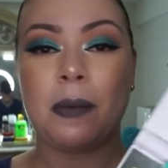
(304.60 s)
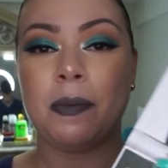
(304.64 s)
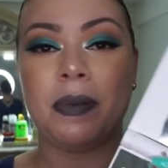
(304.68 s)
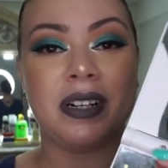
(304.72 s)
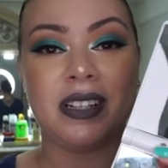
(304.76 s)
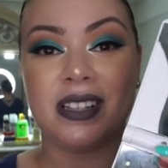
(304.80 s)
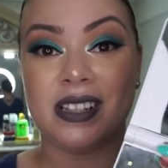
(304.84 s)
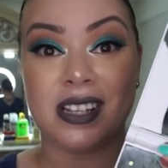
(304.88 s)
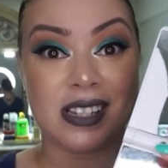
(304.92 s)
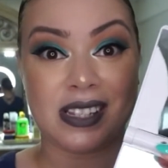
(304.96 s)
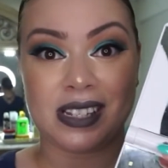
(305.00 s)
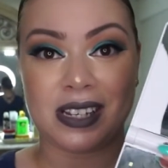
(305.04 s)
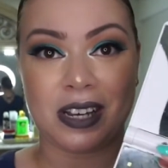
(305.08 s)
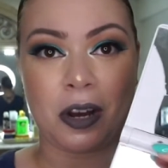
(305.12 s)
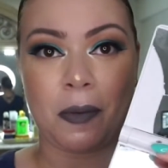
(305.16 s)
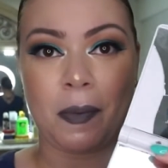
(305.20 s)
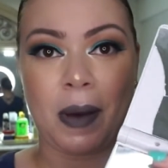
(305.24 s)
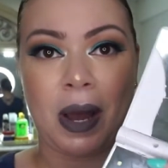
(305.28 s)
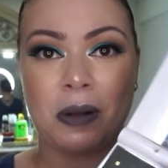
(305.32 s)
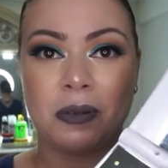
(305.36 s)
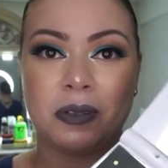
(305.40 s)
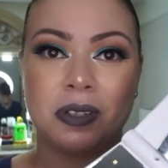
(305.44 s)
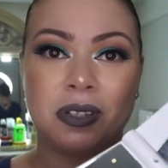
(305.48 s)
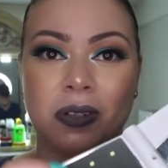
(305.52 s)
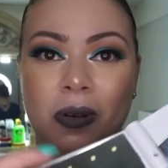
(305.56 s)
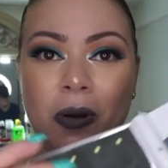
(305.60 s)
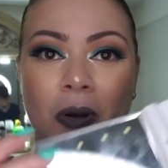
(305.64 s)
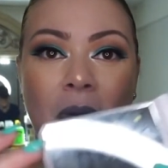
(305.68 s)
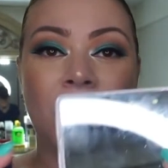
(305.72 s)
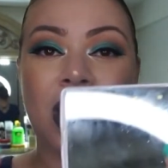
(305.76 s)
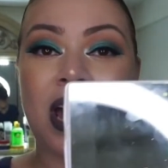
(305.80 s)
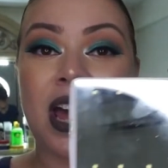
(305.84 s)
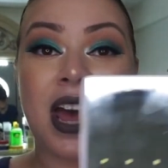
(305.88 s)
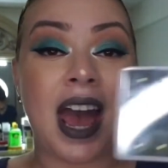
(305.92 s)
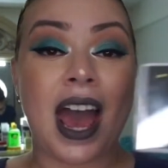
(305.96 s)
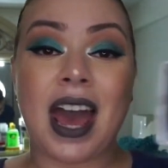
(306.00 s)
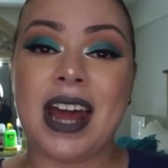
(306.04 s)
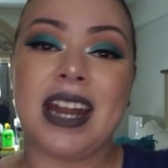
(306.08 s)
but it doesn't come out. So,
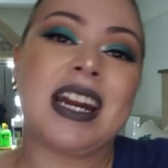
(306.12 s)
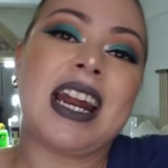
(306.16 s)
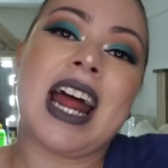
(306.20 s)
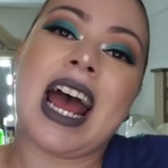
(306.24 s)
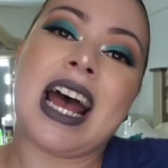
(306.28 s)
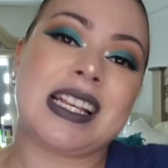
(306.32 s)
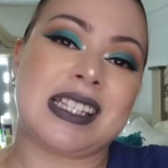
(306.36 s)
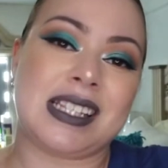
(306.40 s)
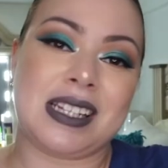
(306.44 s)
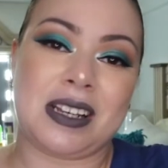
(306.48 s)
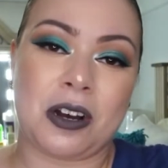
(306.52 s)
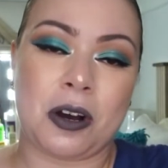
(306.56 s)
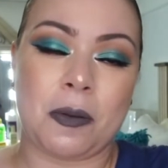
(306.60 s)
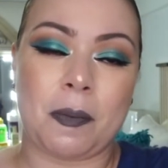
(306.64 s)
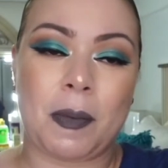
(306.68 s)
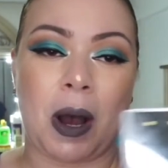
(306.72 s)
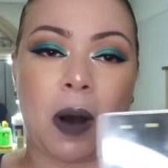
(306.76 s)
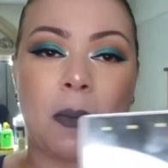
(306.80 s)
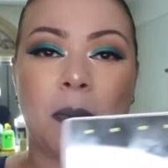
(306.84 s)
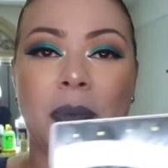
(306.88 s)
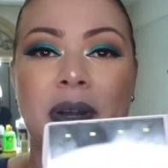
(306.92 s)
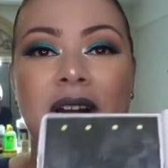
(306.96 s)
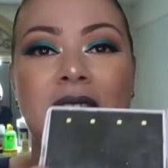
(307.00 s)
and it hasn't come out. But